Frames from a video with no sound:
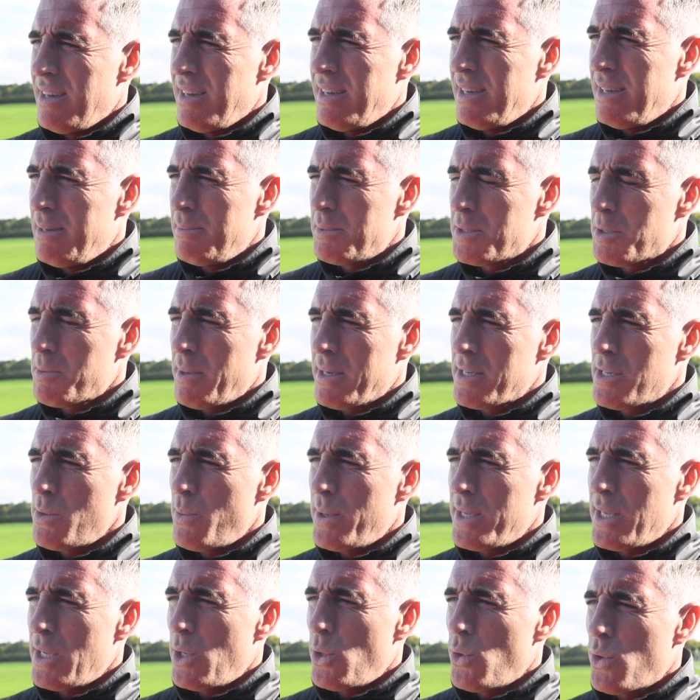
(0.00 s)
Especially
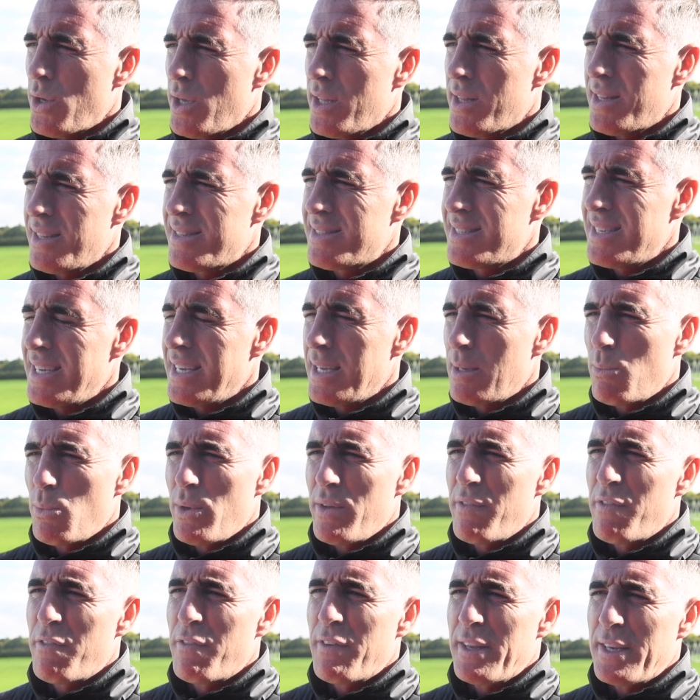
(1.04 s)
when you look at the team
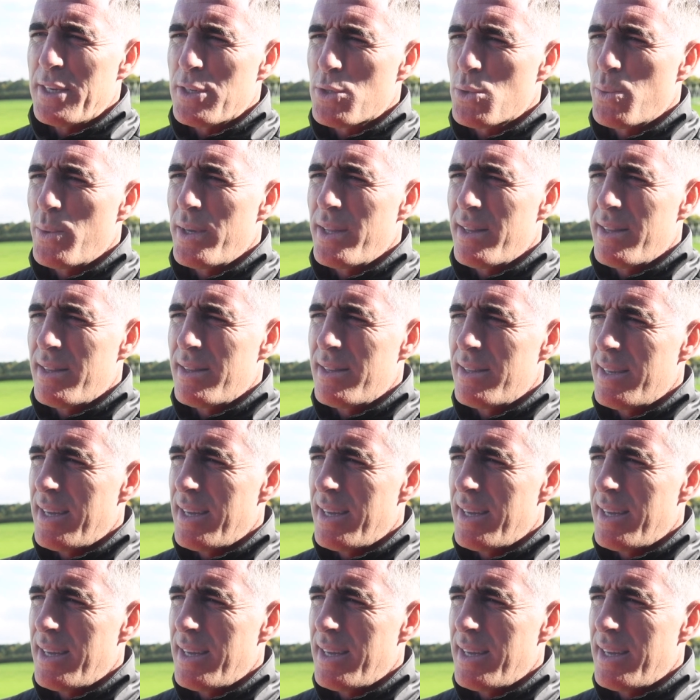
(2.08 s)
we finished with in the